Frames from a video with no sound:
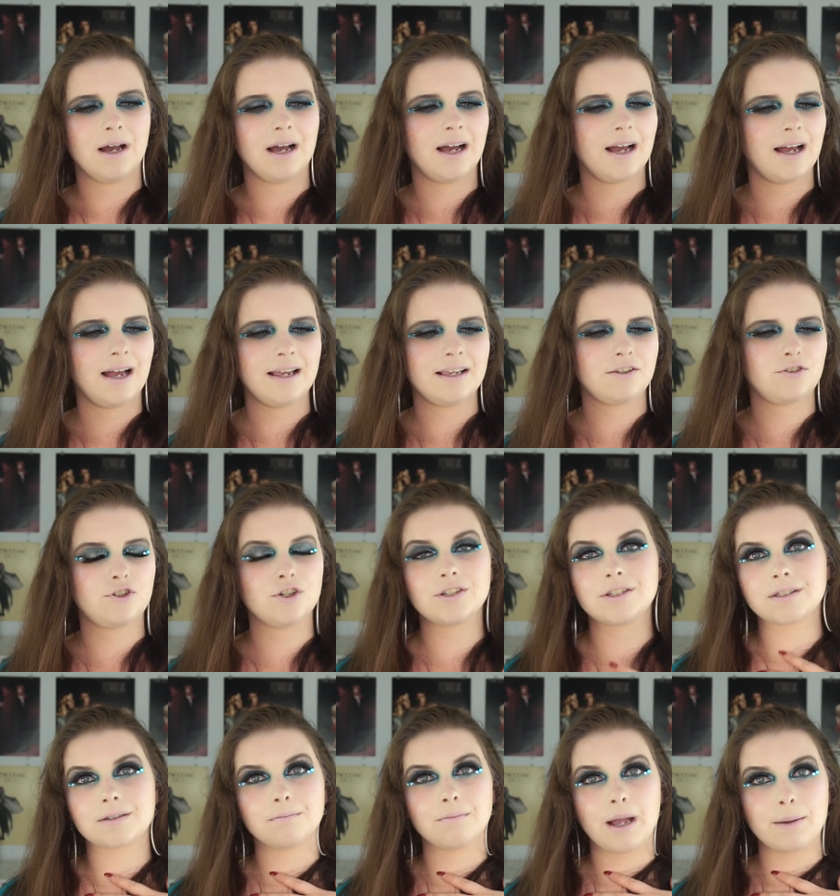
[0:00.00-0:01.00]
Uh,
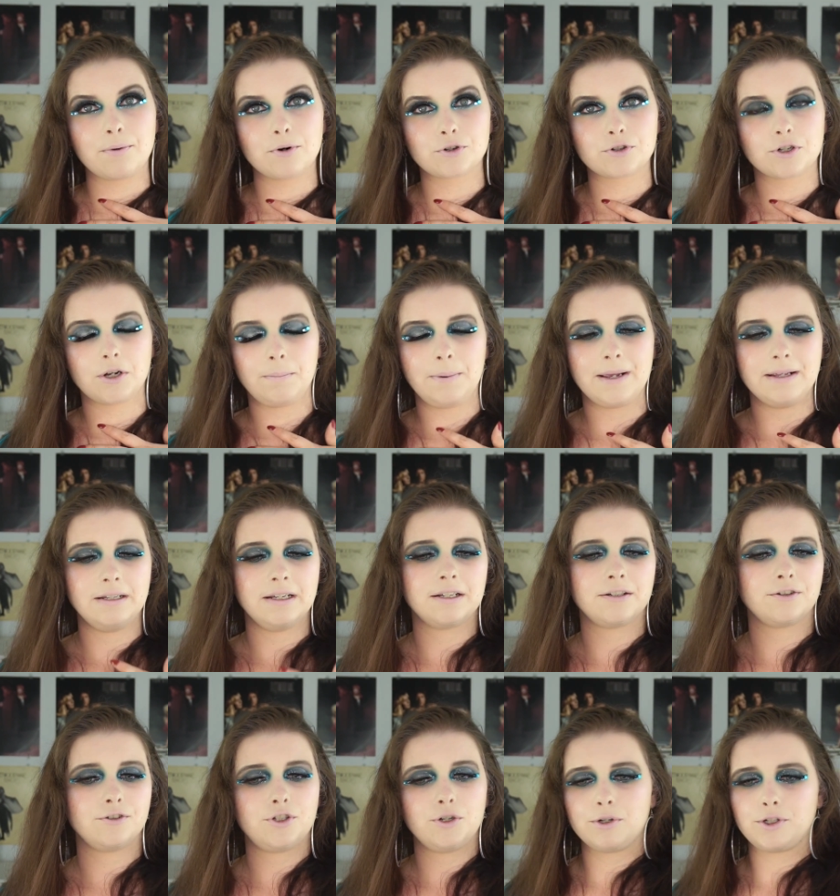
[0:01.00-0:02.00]
just my personal
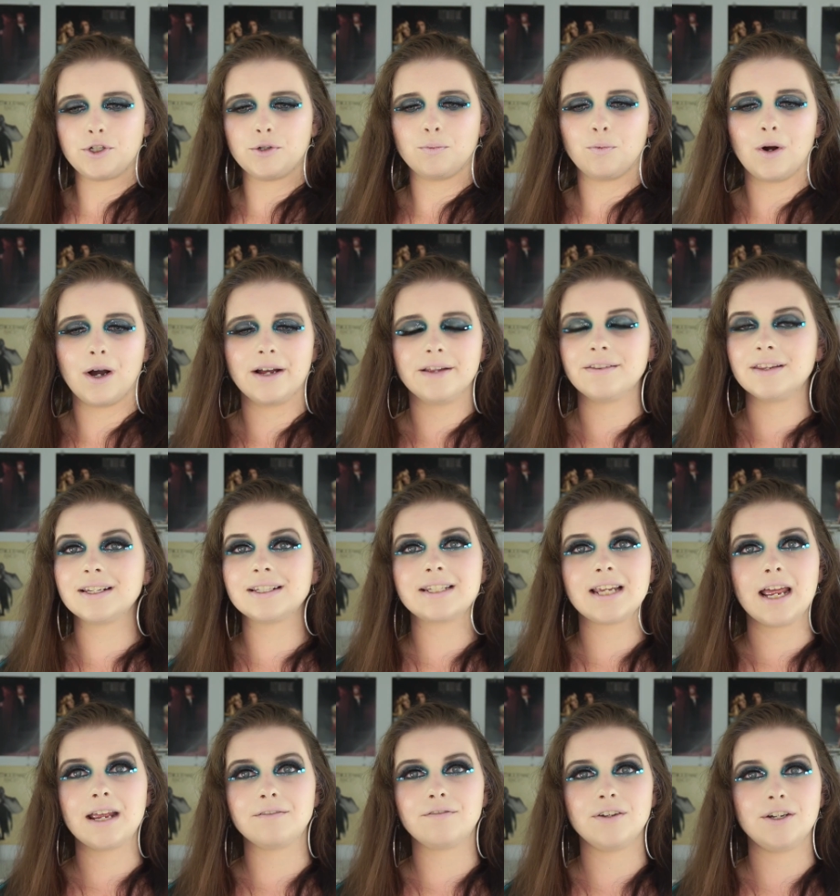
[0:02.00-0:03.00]
opinion, do what you want. These
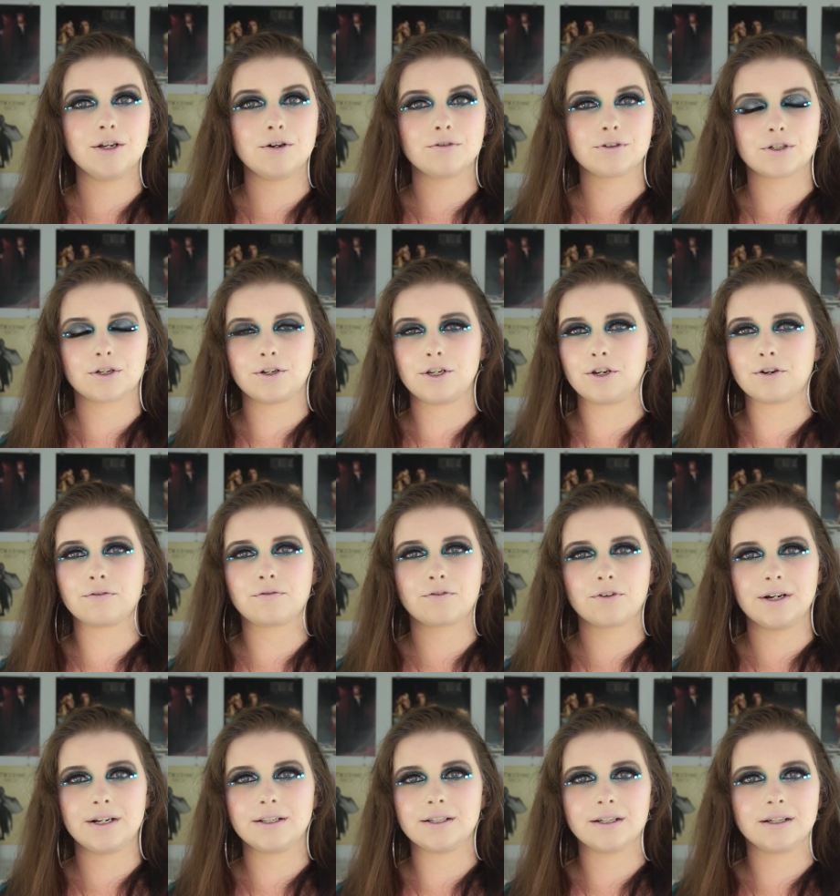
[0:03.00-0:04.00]
tag videos are, you're
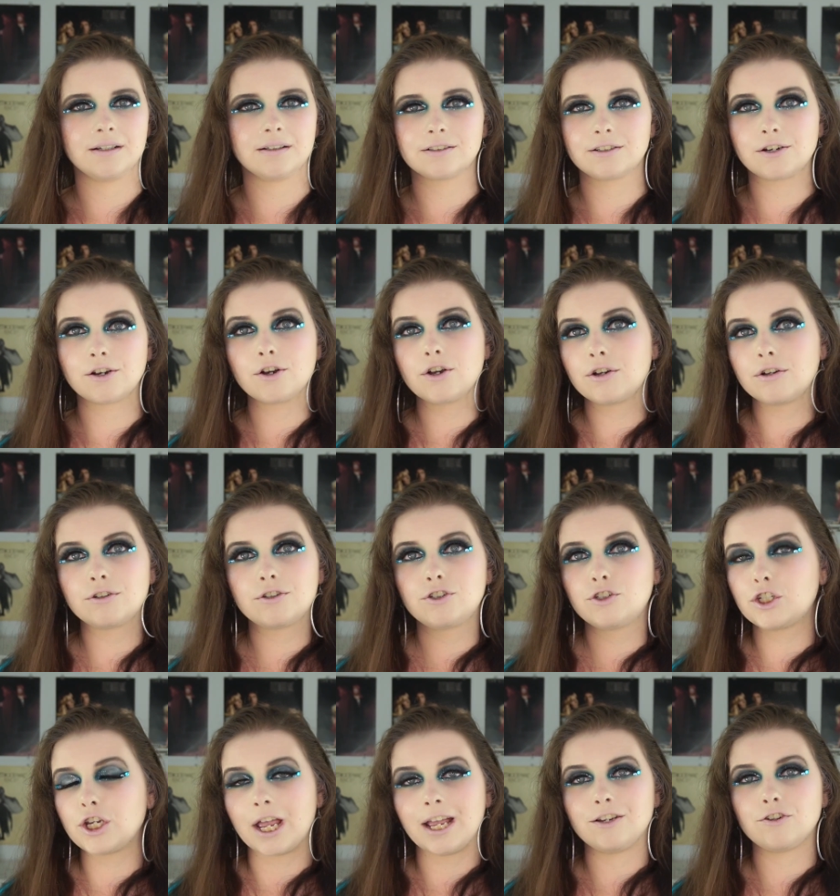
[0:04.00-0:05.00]
free to
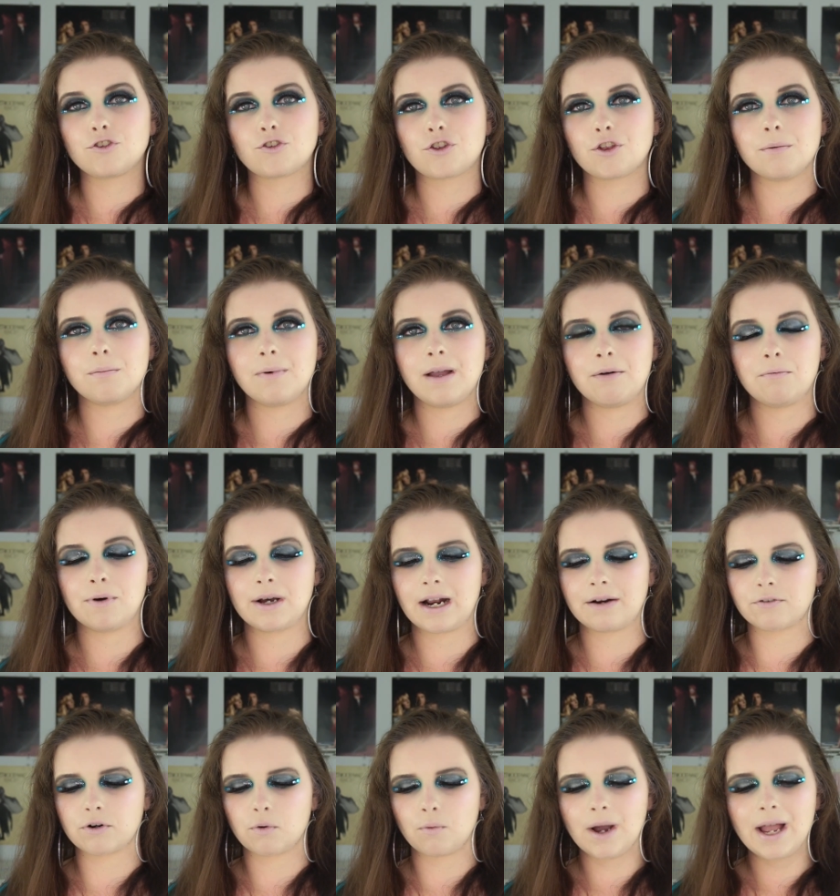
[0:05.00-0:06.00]
change them in
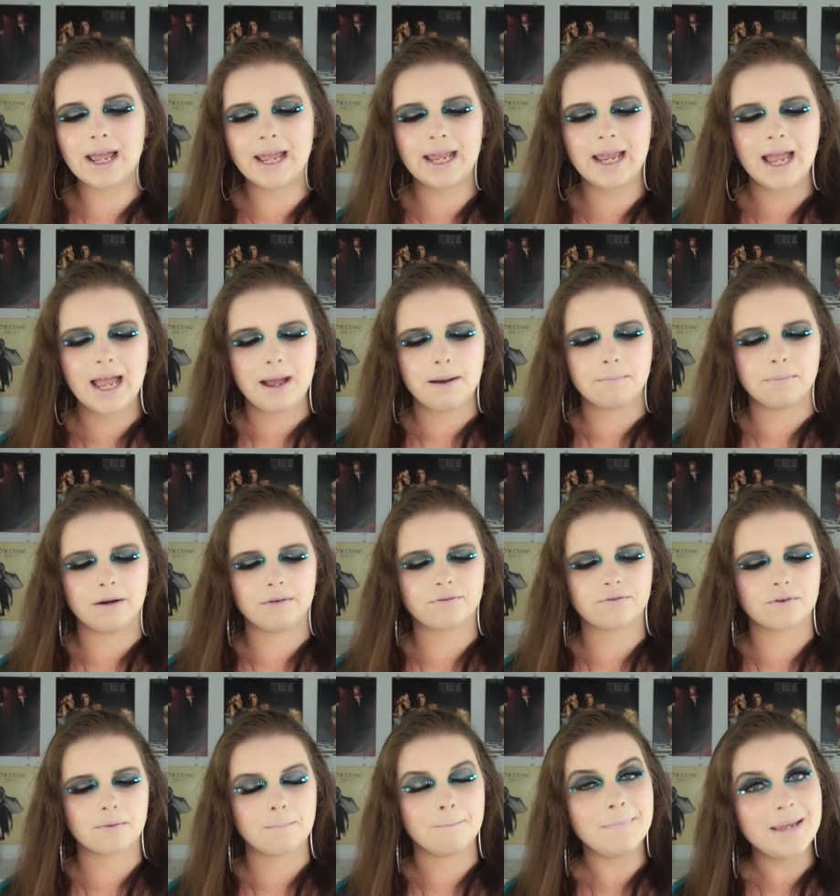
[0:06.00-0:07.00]
whatever way. But
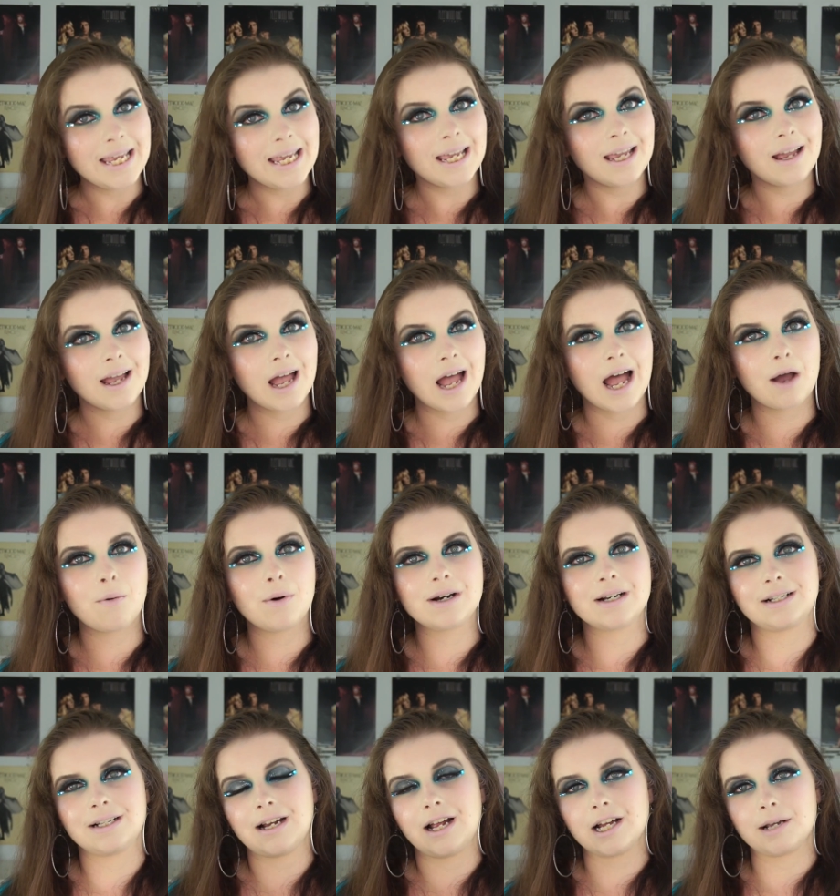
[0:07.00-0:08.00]
for me, I
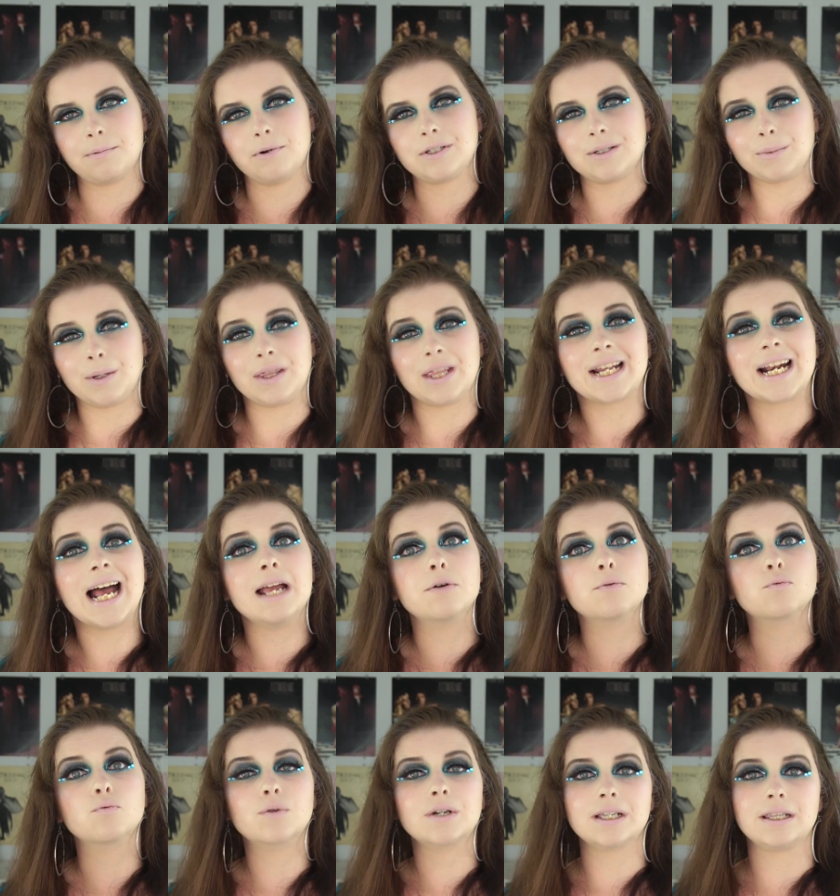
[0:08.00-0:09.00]
wanted to talk about something that
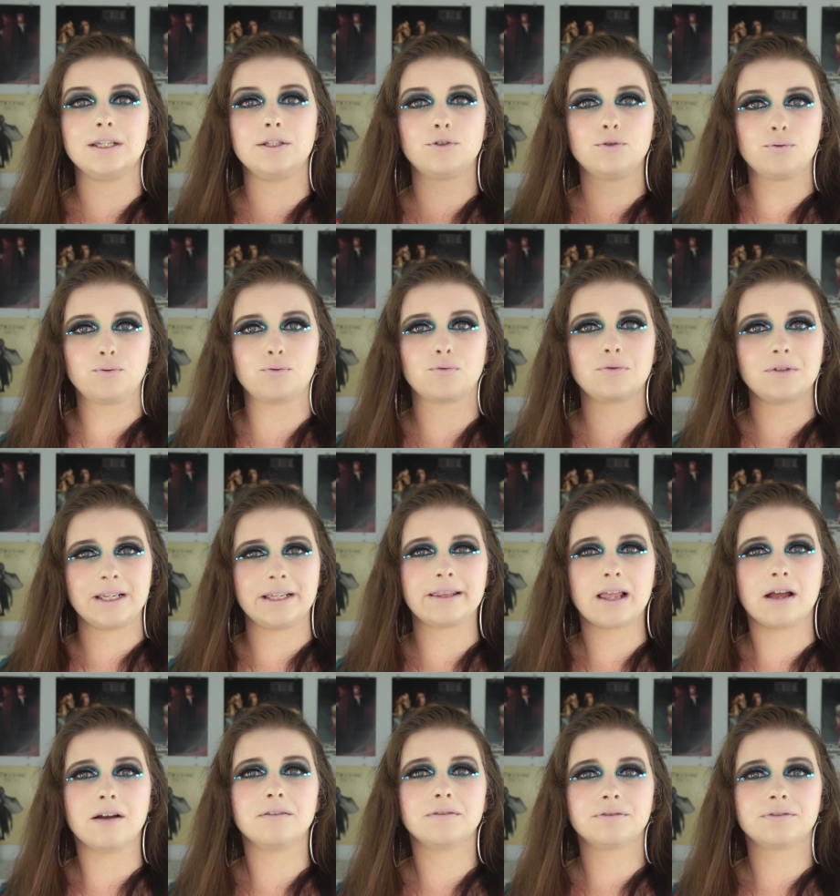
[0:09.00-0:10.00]
I really truly
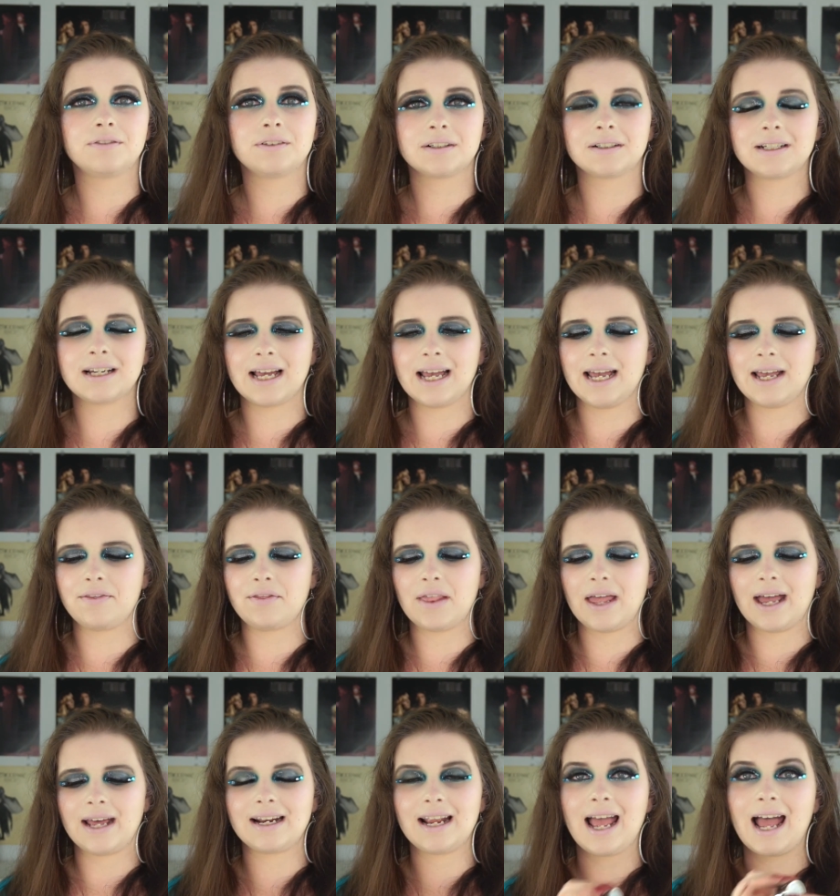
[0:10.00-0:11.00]
love and
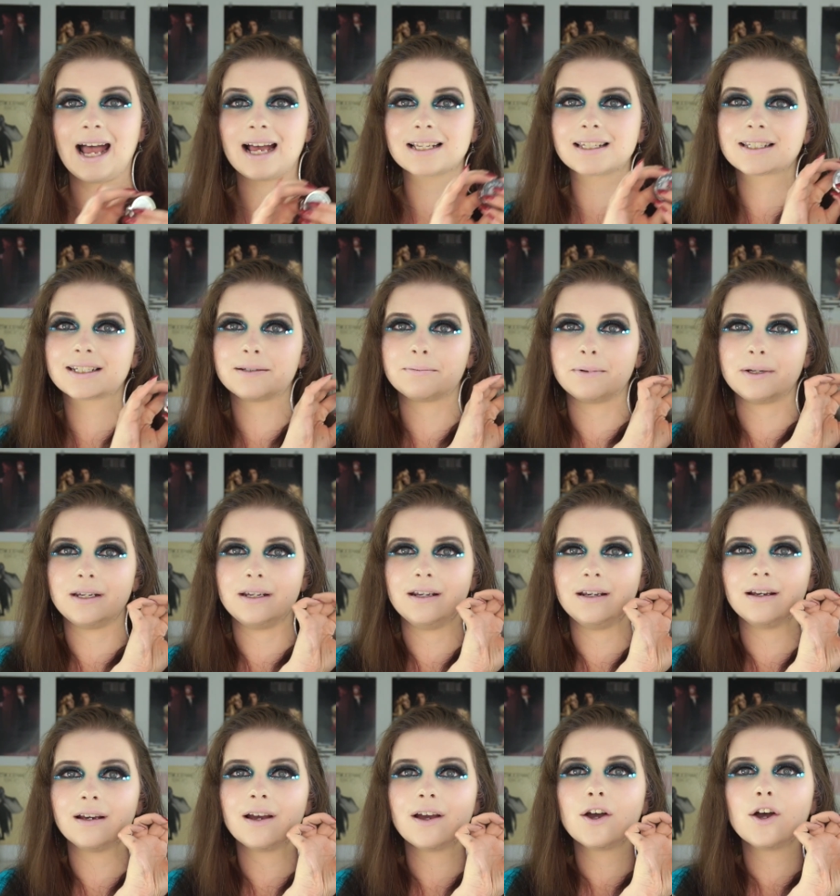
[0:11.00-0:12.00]
that has to
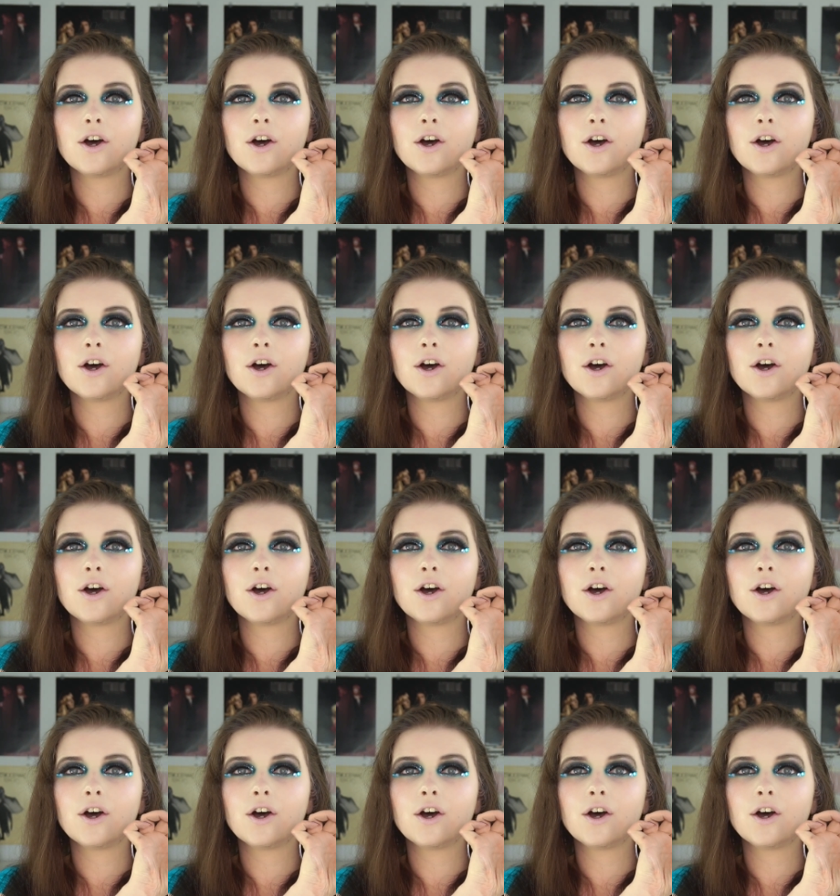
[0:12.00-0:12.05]
be